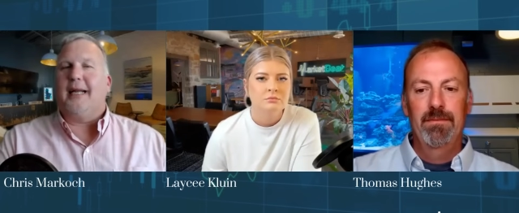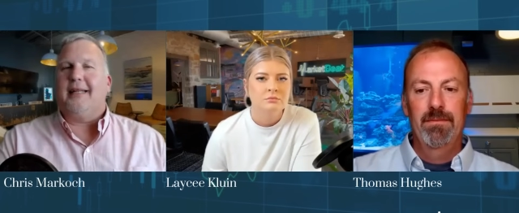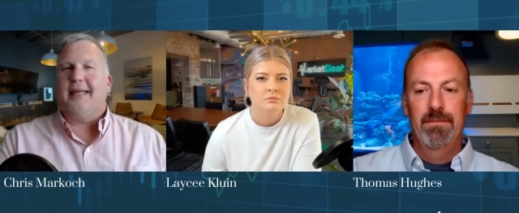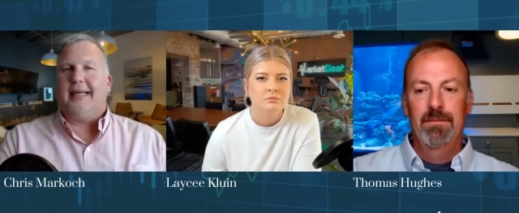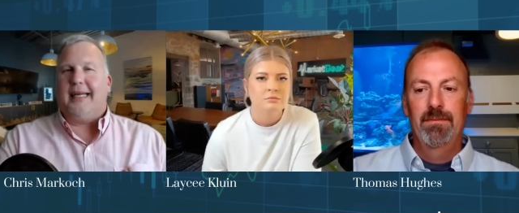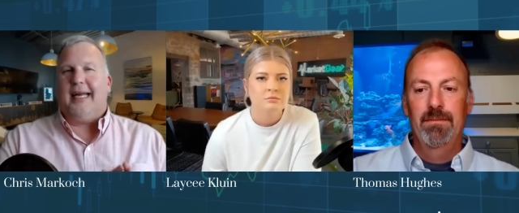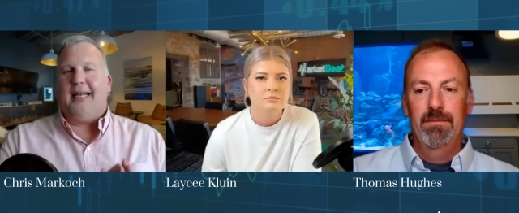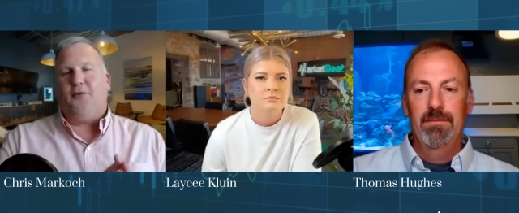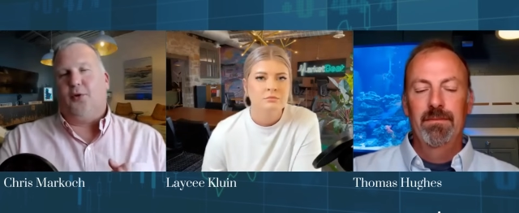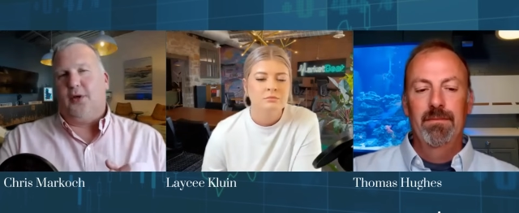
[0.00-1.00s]
Speaker 1: And I think,
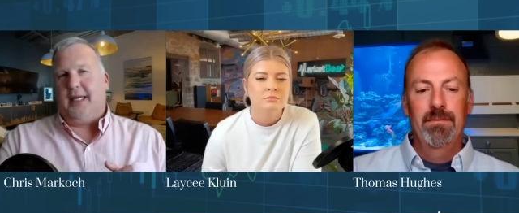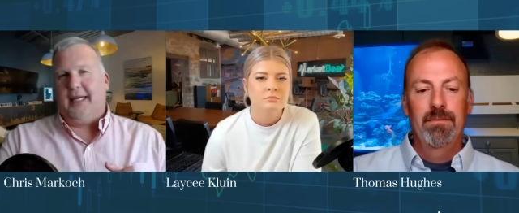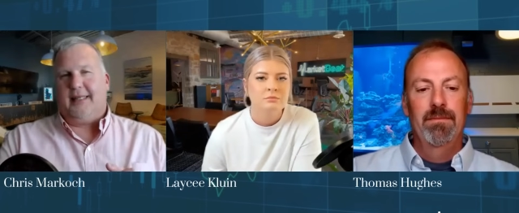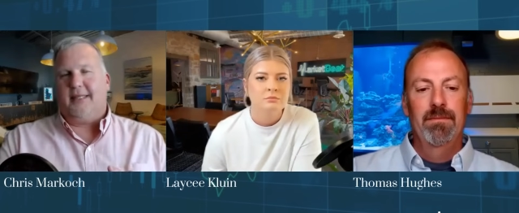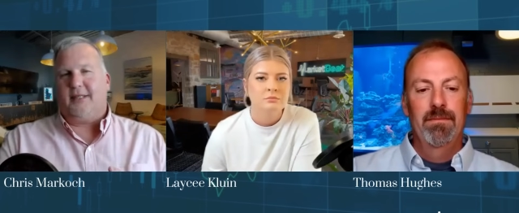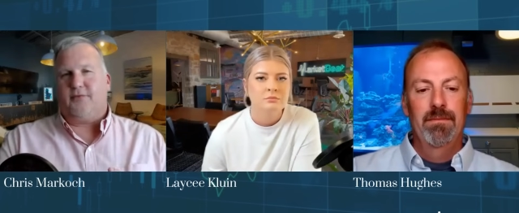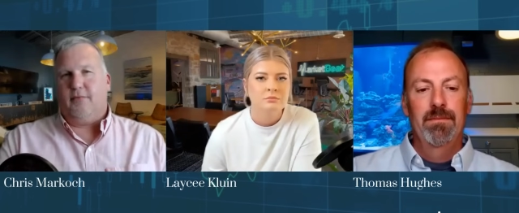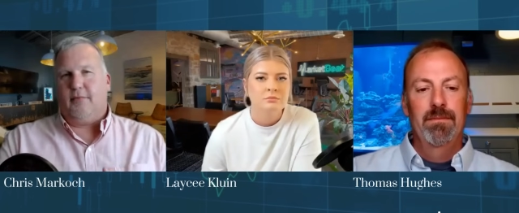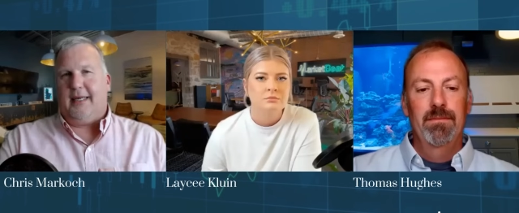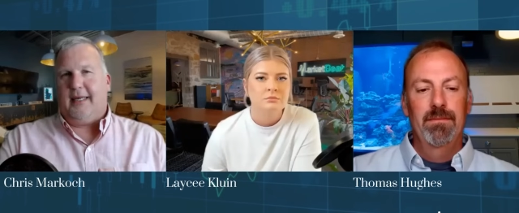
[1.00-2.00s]
again, if you're looking at this
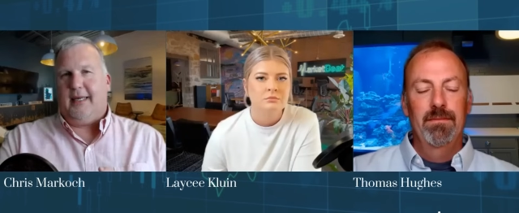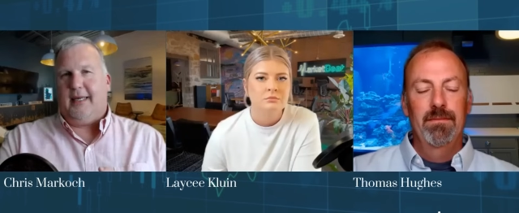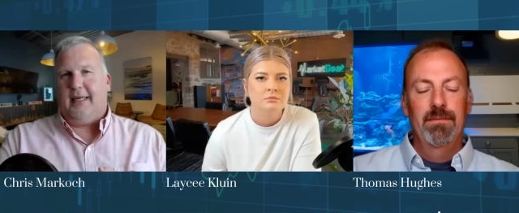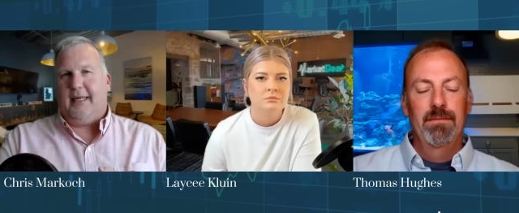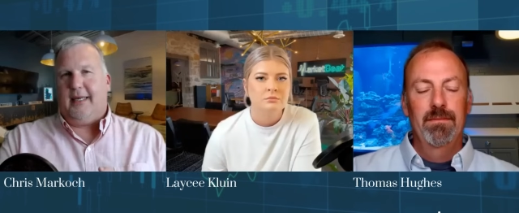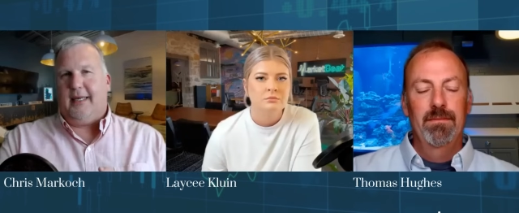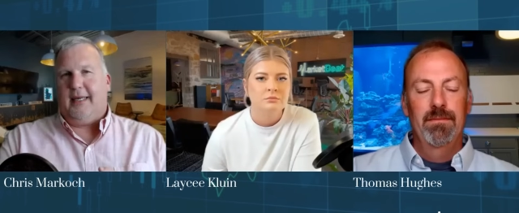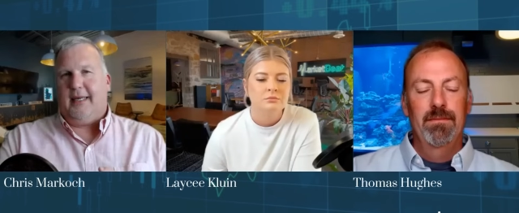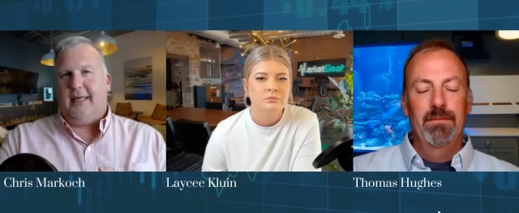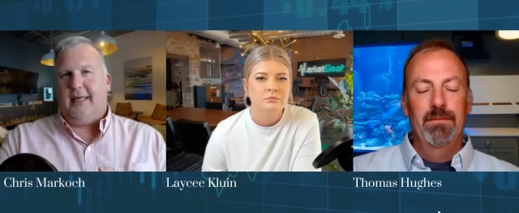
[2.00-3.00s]

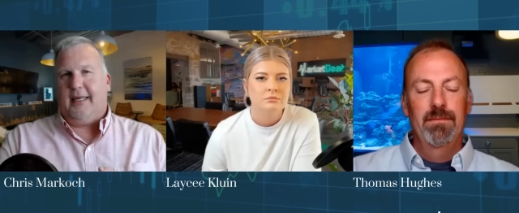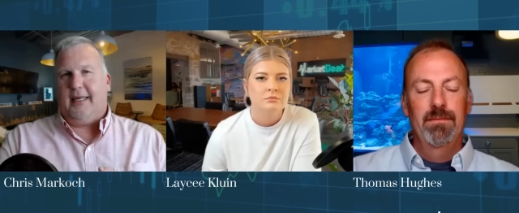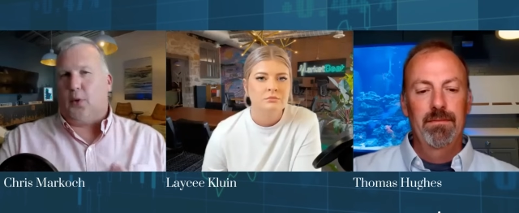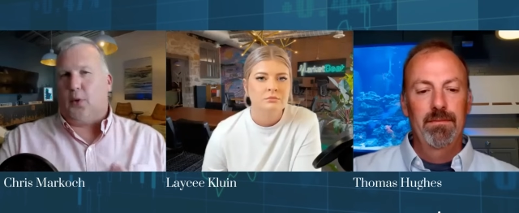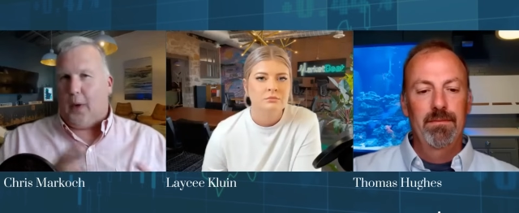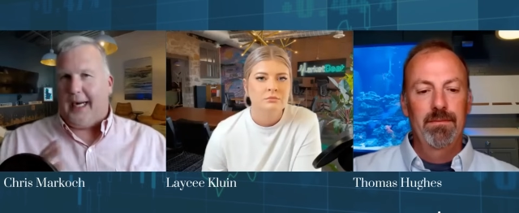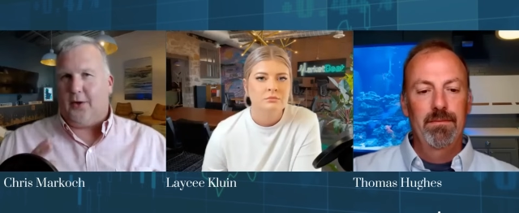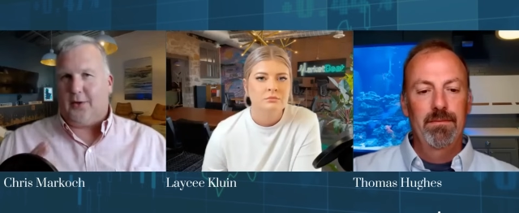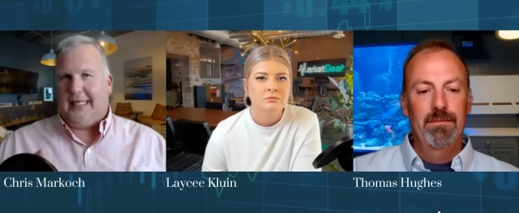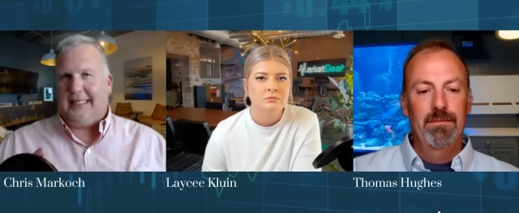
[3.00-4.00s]
industry in this sector with a
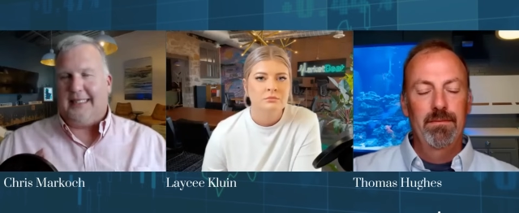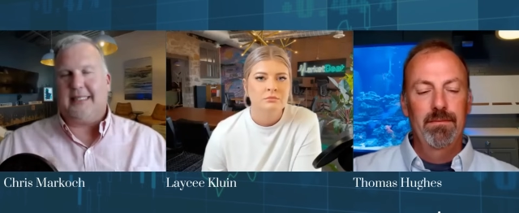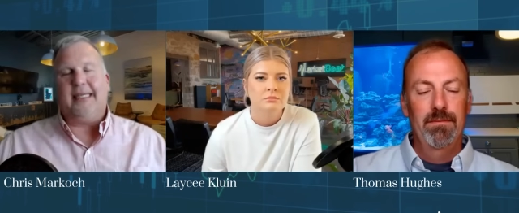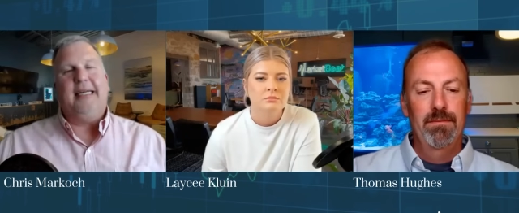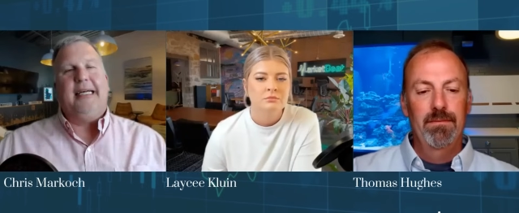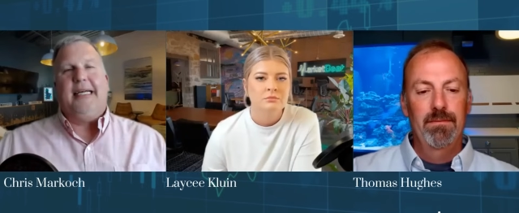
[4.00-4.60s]
wider lens,